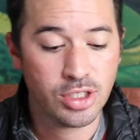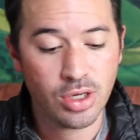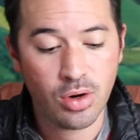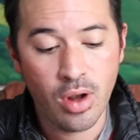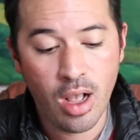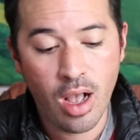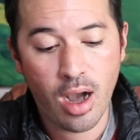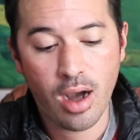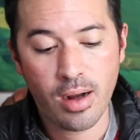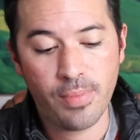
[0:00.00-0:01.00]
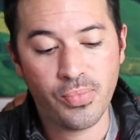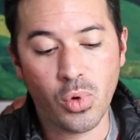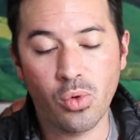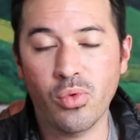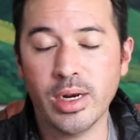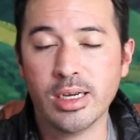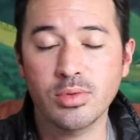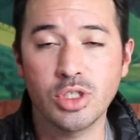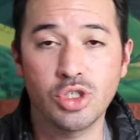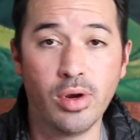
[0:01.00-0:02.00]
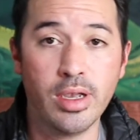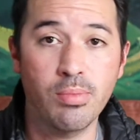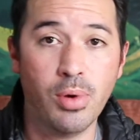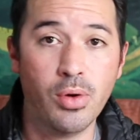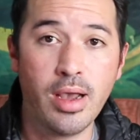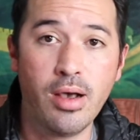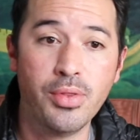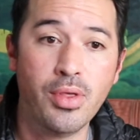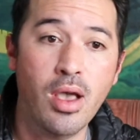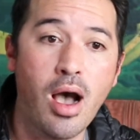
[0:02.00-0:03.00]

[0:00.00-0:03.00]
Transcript: So when it comes to joint and bone health,